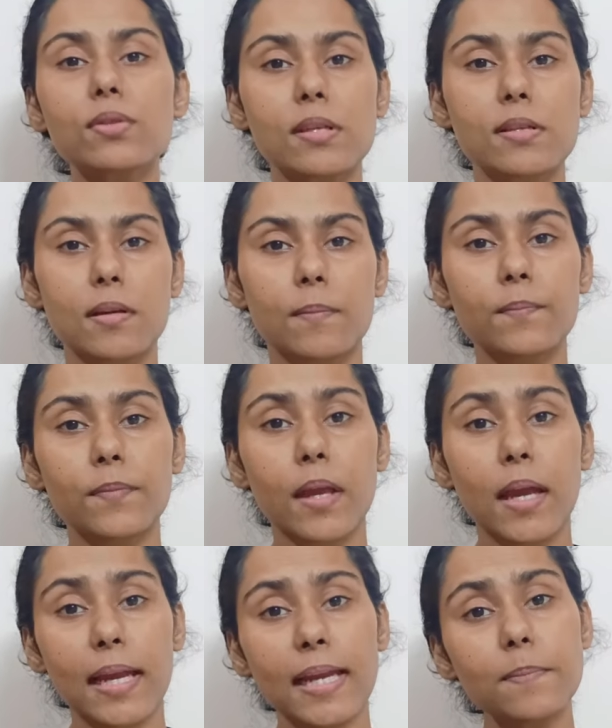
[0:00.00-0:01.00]
system,
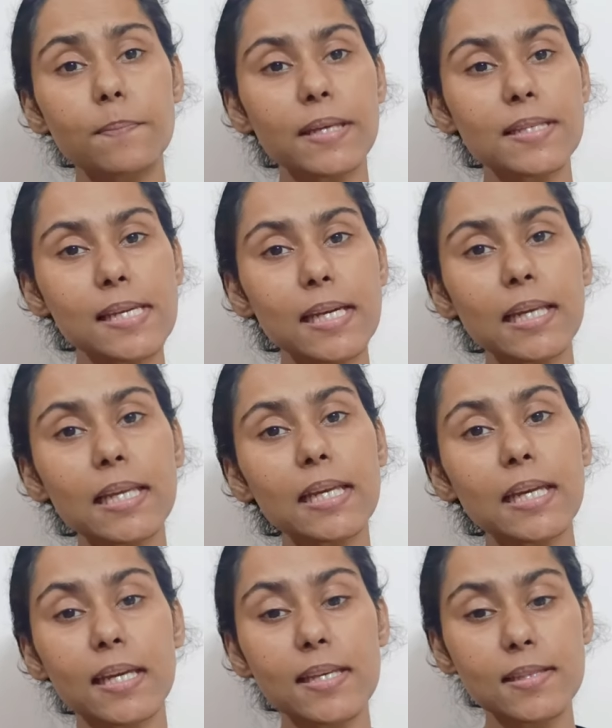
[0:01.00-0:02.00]
it
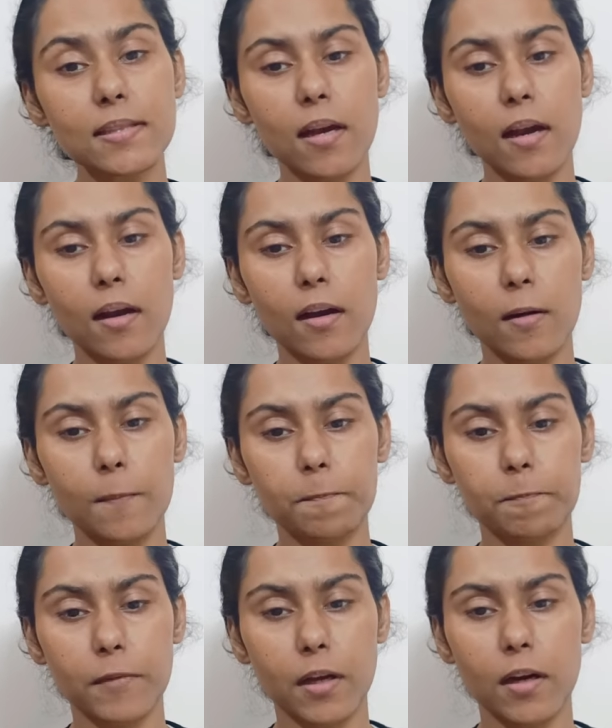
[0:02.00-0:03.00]
basically is
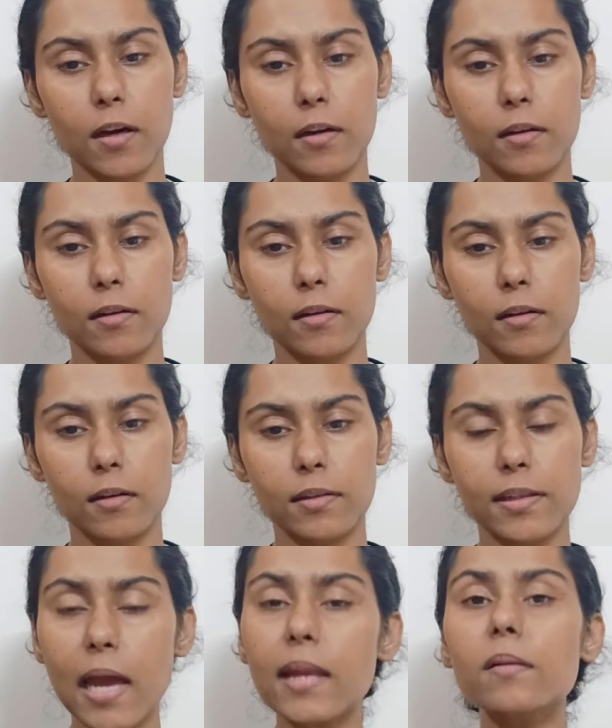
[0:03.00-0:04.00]

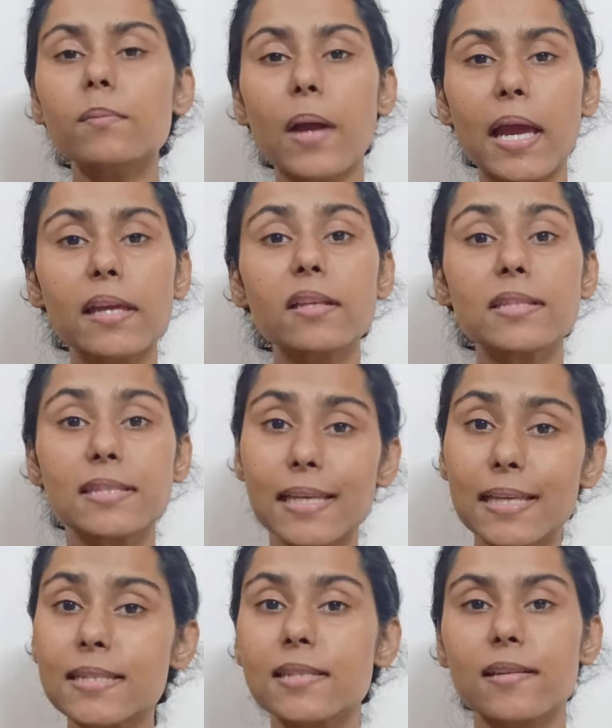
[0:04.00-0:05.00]
done by 6